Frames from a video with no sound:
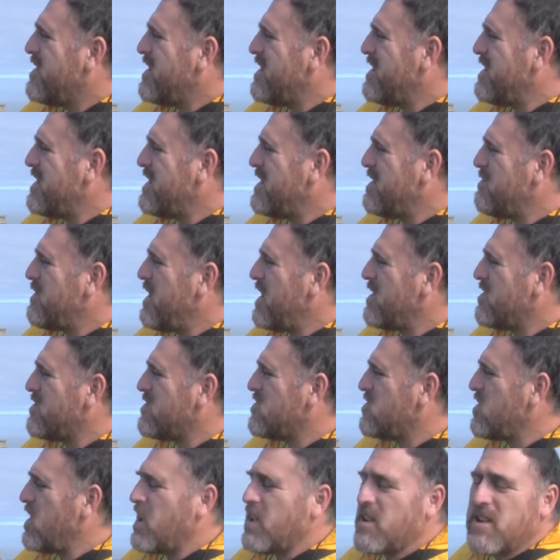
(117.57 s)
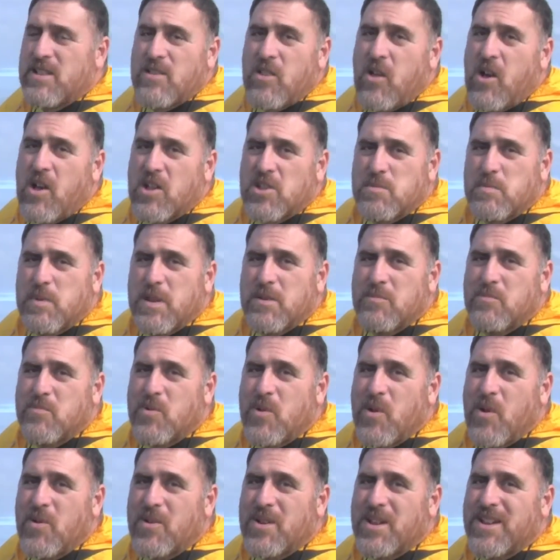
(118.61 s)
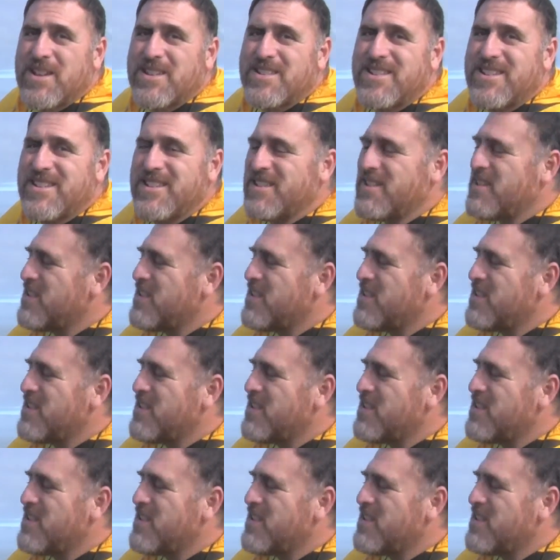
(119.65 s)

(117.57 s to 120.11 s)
Um, I don't see any laws being broken.